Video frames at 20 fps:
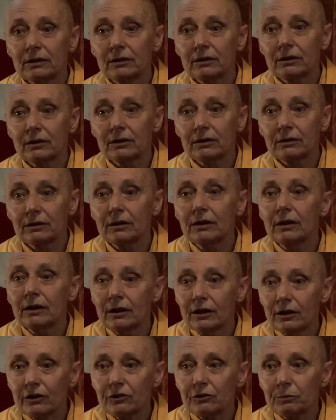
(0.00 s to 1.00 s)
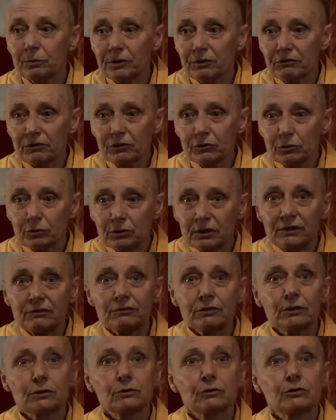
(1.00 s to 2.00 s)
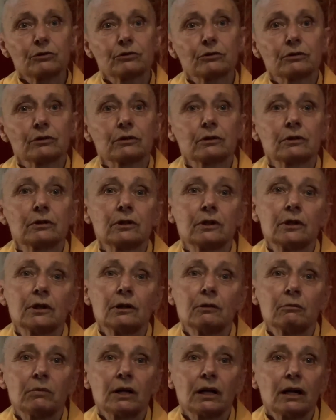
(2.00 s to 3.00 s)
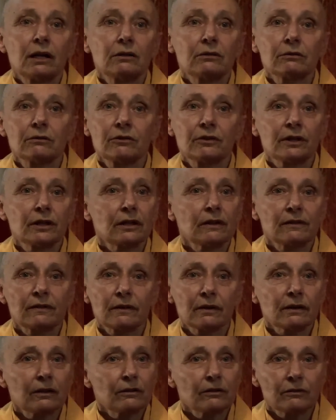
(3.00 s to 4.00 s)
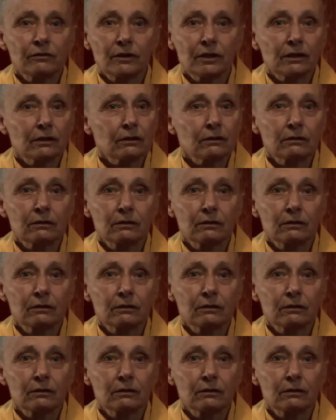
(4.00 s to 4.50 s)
a spiritual evolution, but I don't see any signs of it.